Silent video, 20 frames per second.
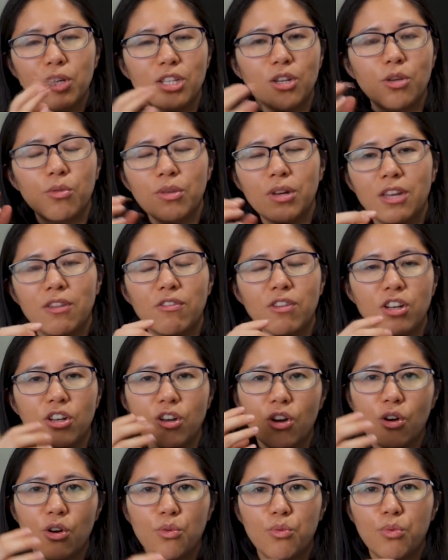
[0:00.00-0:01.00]
we don't even
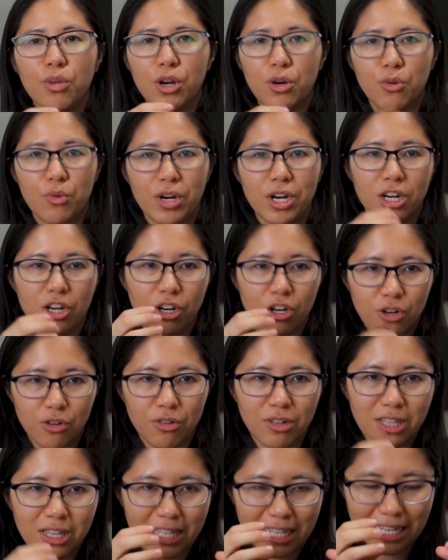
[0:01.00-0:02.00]
know where we're
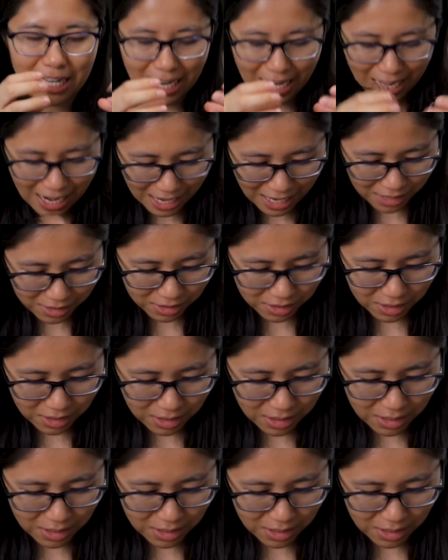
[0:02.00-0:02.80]
currently at?